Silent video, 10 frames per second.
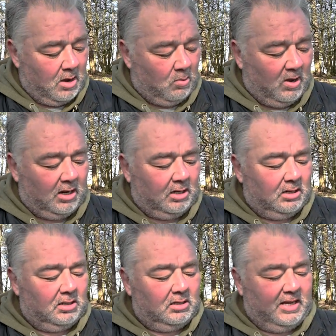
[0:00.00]

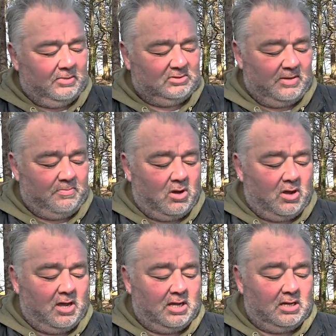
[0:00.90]
Well, it was in
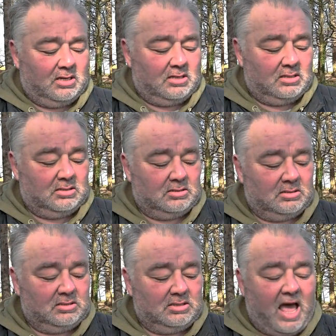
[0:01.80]
my
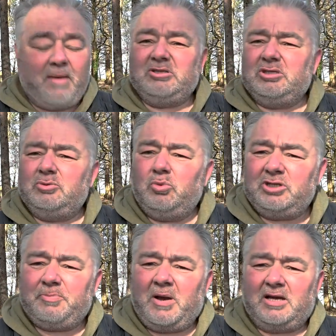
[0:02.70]
Amazon
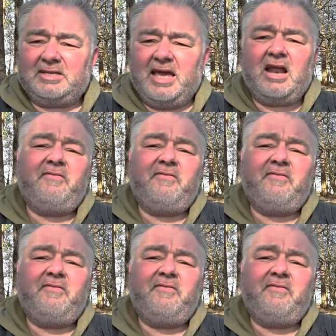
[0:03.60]
wish basket, and I